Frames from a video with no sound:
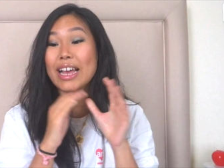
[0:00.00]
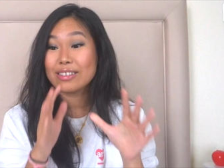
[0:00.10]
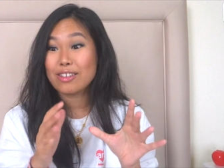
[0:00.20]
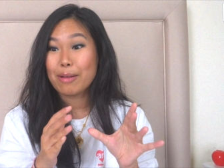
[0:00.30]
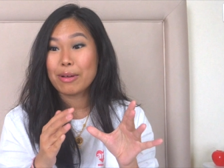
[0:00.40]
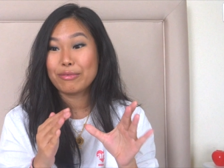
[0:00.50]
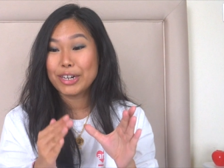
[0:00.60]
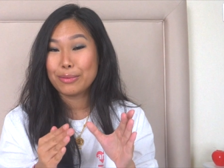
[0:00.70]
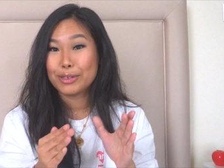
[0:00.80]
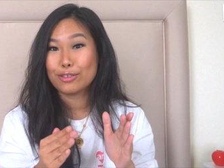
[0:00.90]
Next time I
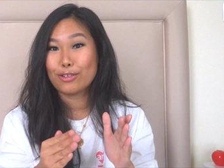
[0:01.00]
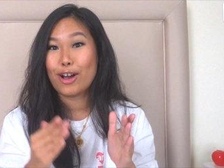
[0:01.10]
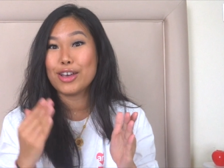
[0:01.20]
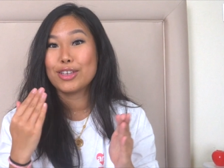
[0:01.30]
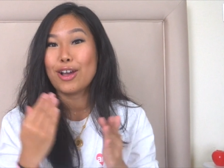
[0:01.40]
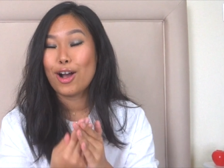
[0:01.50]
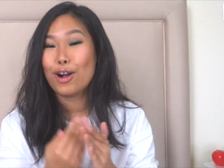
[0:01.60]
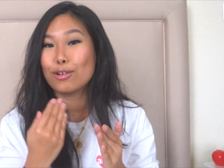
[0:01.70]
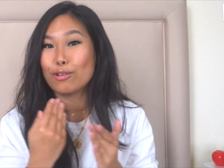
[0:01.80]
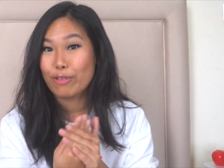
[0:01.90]
really want to try the
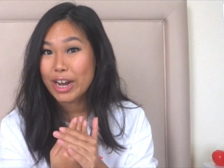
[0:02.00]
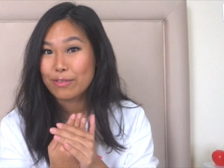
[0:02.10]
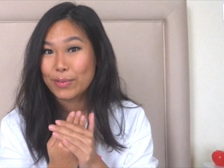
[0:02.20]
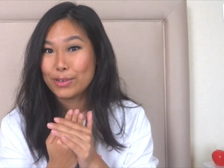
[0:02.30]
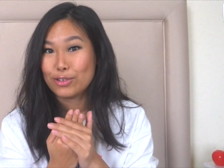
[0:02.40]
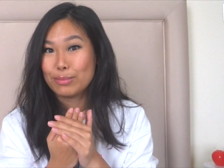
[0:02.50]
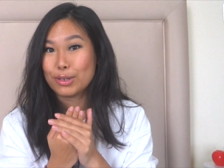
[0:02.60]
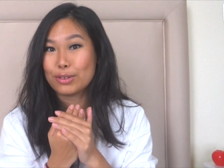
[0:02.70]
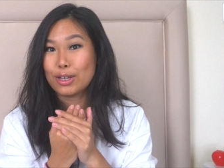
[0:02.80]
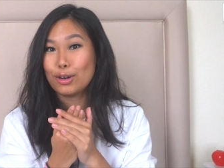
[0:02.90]
Earl Grey version
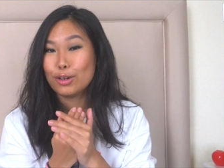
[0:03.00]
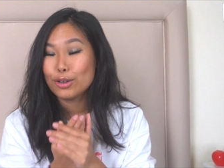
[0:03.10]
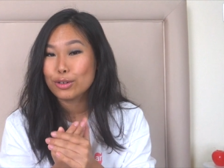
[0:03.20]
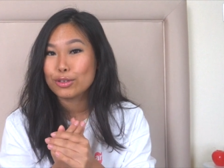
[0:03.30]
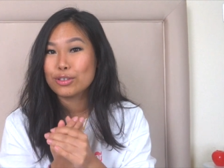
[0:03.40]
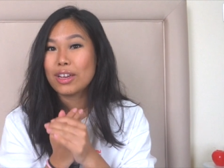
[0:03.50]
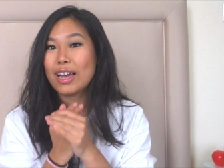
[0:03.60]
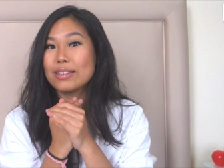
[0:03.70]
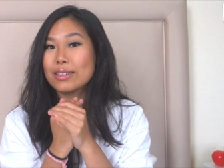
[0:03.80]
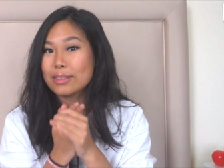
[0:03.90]
because it looks
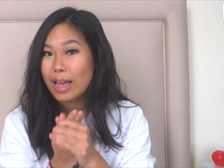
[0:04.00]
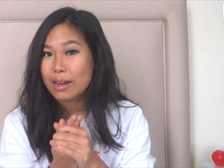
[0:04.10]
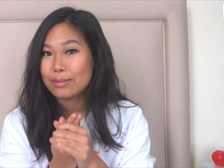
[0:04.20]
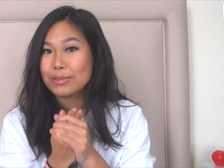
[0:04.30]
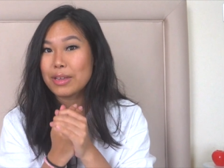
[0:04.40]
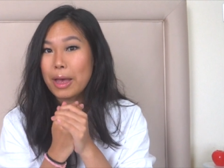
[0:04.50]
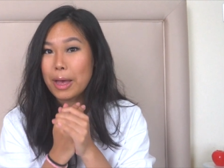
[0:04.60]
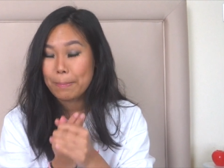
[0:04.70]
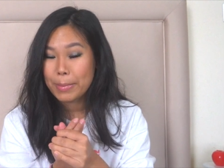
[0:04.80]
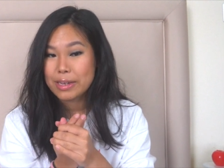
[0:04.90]
and sounds
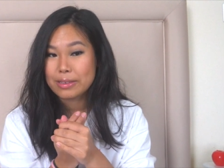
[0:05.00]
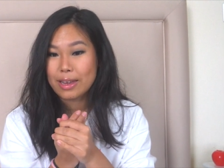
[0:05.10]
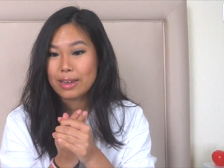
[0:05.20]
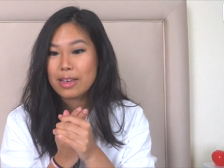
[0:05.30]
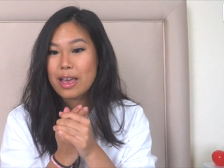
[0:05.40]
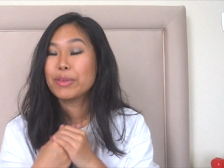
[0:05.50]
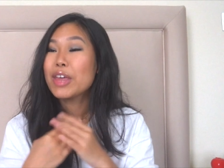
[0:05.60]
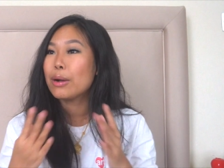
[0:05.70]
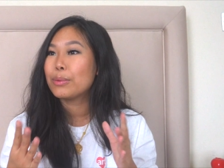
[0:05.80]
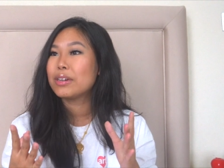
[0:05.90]
amazing. So
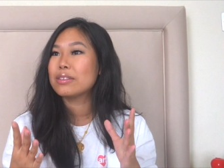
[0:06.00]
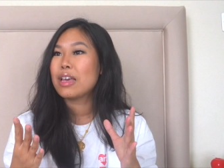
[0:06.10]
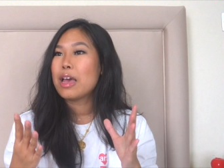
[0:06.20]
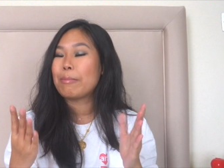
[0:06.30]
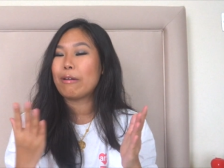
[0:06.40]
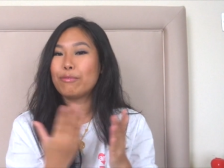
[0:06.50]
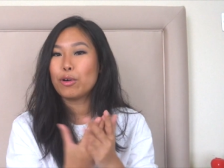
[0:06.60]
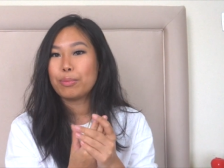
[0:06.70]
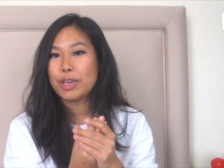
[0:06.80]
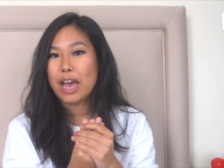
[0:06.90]
that was my
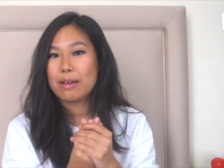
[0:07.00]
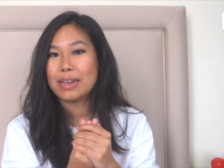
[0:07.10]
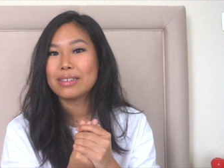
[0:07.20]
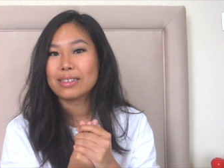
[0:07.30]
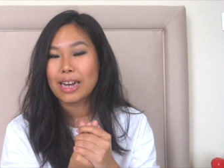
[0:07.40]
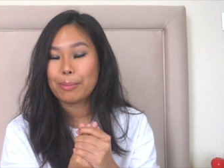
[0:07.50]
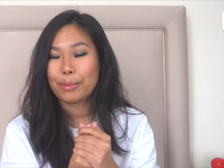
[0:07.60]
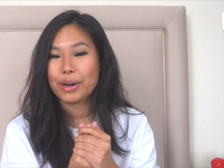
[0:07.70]
four p m snack